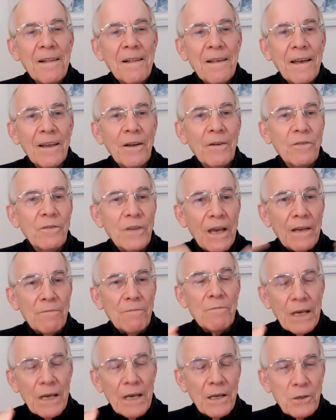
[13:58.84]
And I've had
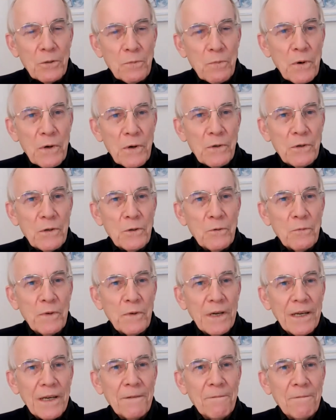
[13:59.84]
many experiences
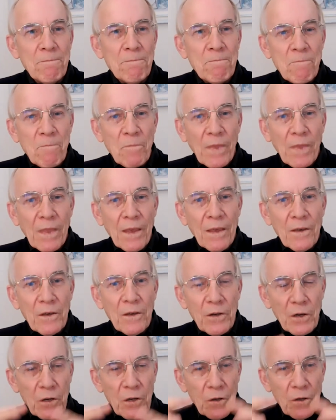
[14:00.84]
where, you
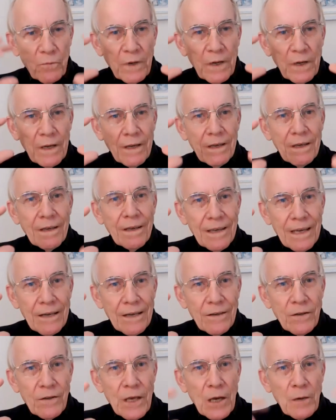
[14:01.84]
know, you'd
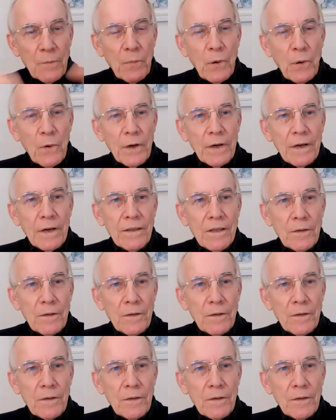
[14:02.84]
get to that point and